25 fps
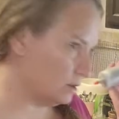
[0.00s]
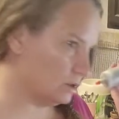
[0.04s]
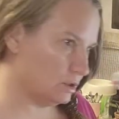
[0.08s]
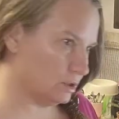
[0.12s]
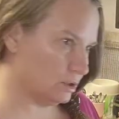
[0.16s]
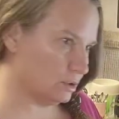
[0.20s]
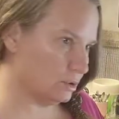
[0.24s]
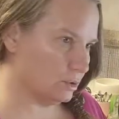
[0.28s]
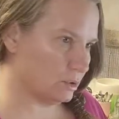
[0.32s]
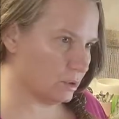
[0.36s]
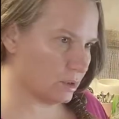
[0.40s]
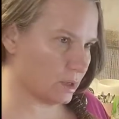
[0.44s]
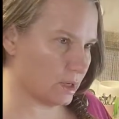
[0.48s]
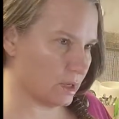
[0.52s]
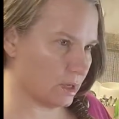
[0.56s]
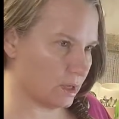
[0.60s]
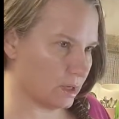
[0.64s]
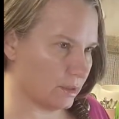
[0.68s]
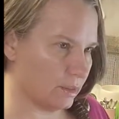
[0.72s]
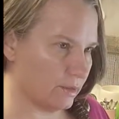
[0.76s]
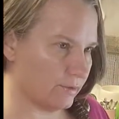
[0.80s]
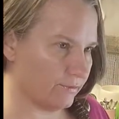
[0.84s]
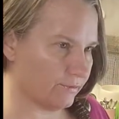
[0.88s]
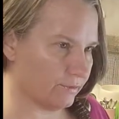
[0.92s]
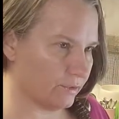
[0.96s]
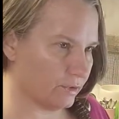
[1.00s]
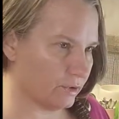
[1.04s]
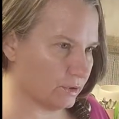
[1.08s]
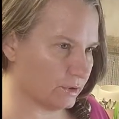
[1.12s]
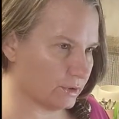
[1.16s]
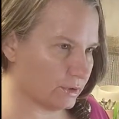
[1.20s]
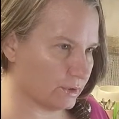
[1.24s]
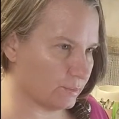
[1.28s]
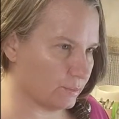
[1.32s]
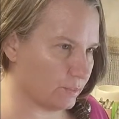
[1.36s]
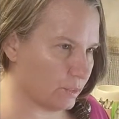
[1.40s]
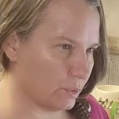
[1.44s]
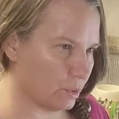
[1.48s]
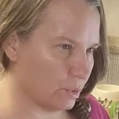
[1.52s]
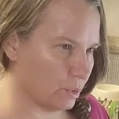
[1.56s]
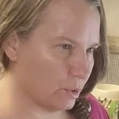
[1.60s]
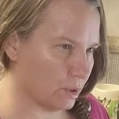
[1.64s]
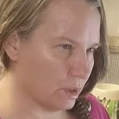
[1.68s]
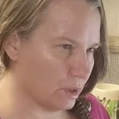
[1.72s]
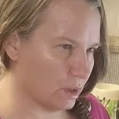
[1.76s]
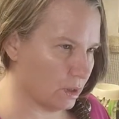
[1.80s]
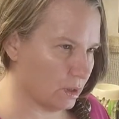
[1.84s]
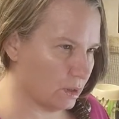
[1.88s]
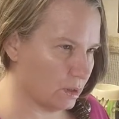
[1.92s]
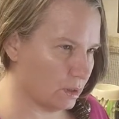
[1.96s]
do gray on the first
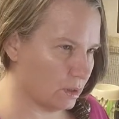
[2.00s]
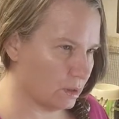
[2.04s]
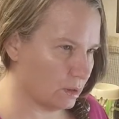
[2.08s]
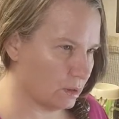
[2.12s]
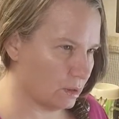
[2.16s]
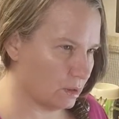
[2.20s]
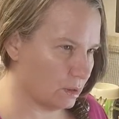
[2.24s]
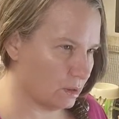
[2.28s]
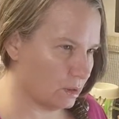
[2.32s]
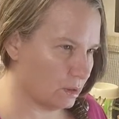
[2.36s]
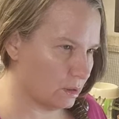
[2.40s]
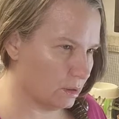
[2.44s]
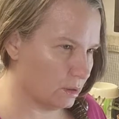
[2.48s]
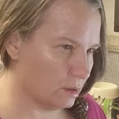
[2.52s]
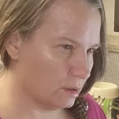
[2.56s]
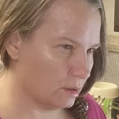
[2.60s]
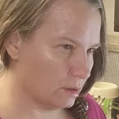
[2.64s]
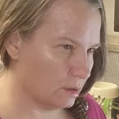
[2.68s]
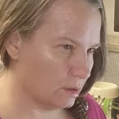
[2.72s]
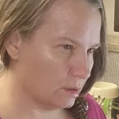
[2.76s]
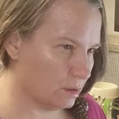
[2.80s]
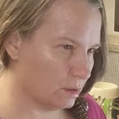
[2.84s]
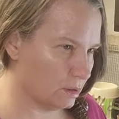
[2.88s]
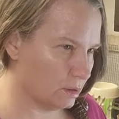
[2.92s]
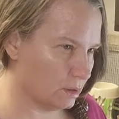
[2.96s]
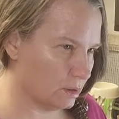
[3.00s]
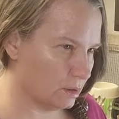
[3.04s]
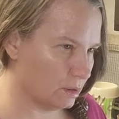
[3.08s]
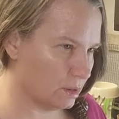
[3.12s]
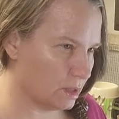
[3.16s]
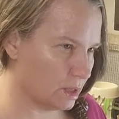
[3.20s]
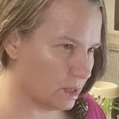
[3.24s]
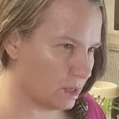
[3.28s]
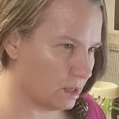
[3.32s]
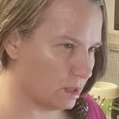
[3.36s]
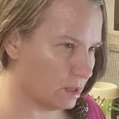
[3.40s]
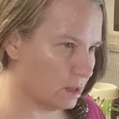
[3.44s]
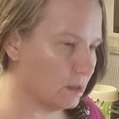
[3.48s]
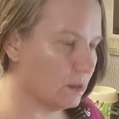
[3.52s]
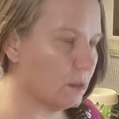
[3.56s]
pour that